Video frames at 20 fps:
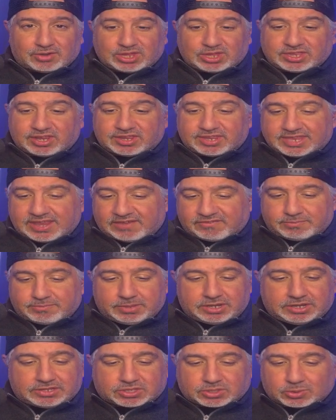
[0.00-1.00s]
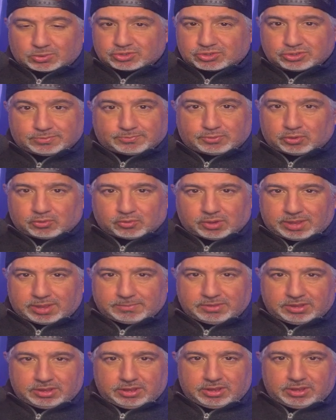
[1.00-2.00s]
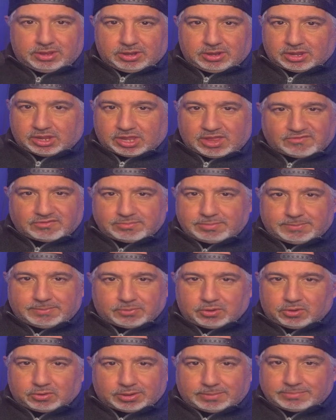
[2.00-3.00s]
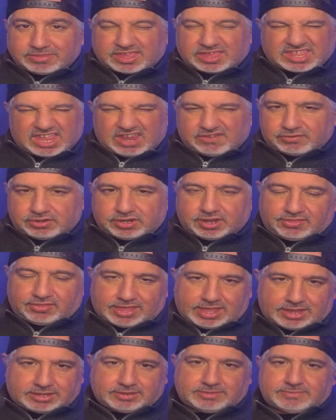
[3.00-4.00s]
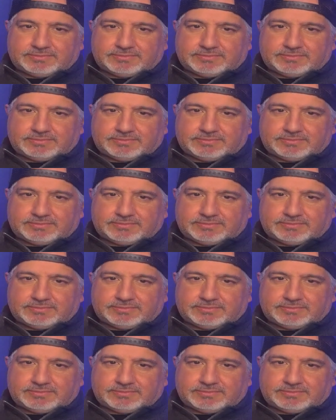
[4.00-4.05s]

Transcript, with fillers: There's never been a social program, government program that's ever done that.